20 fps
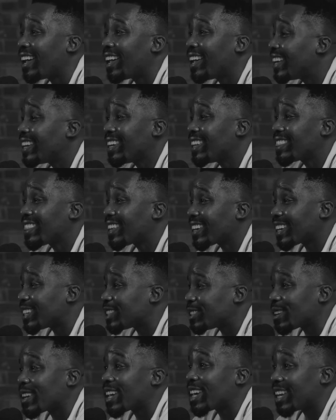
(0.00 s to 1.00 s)
anything
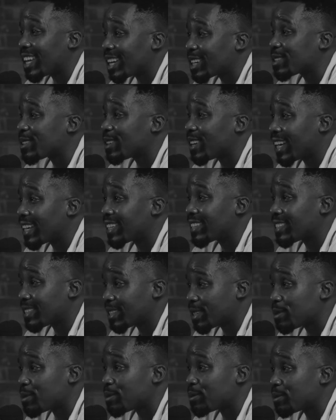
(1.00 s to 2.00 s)
that you can actually
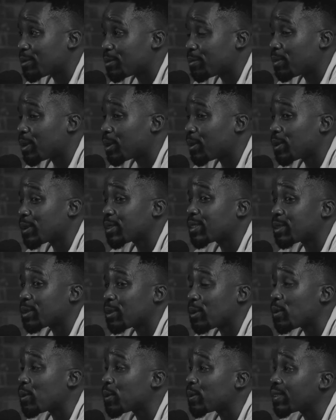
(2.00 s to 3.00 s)
achieve, because it
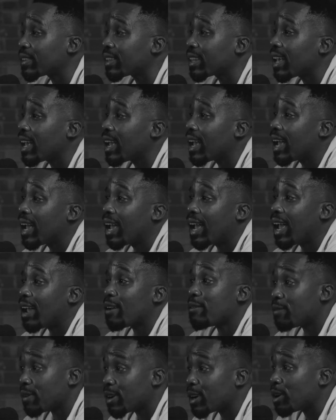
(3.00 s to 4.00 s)
goes
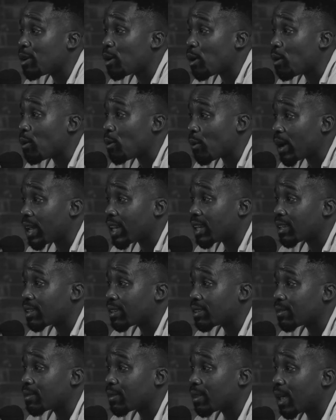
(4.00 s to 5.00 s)
a very long way.
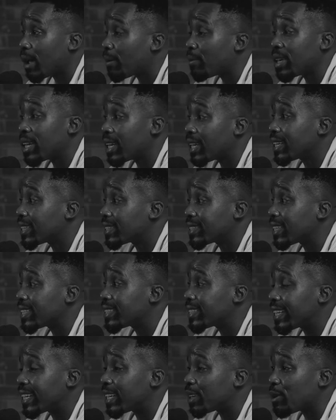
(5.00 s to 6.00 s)
I mean, in a sense
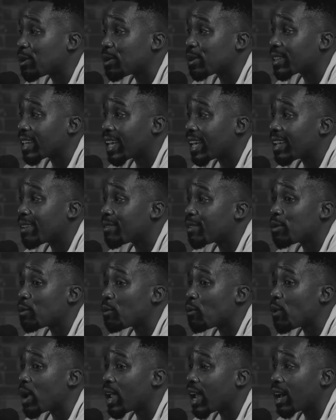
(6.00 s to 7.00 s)
that it goes
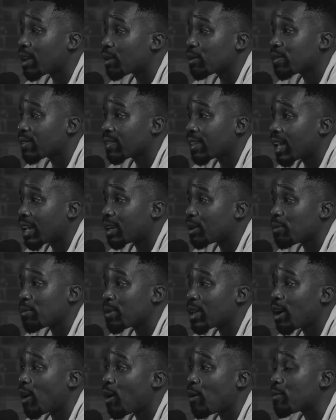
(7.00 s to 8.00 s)
even way out of sight. No
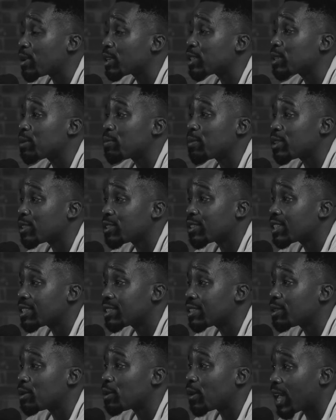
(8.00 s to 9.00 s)
matter how much
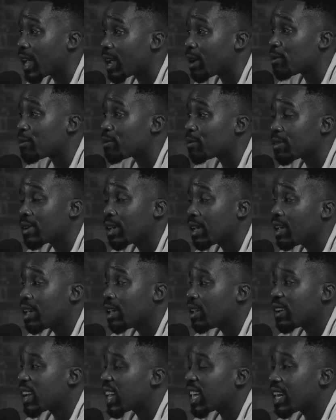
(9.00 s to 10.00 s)
imagination you have,
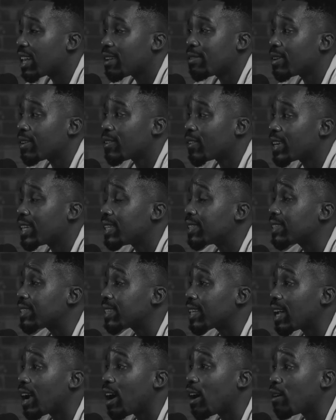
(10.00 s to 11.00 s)
you can never really
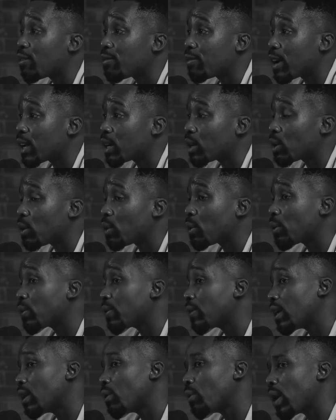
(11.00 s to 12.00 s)
see how far it
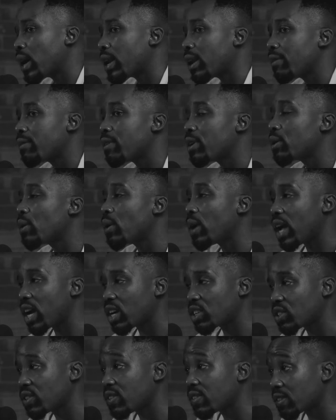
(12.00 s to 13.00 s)
goes. And whatever your
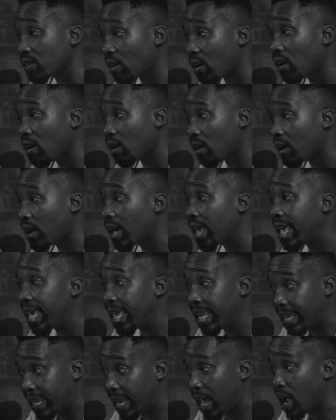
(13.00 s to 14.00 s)
actions are
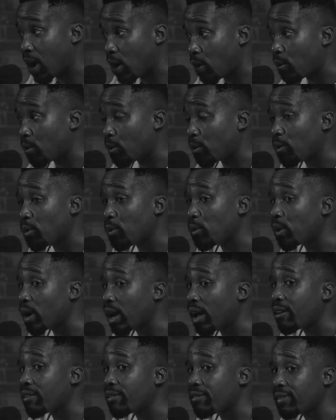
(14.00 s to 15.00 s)
now will
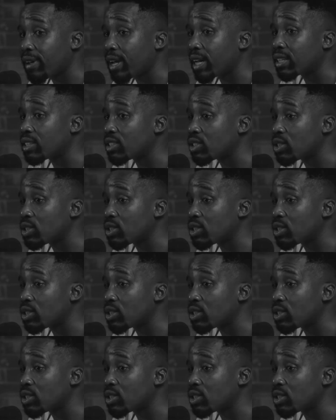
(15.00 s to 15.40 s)
affect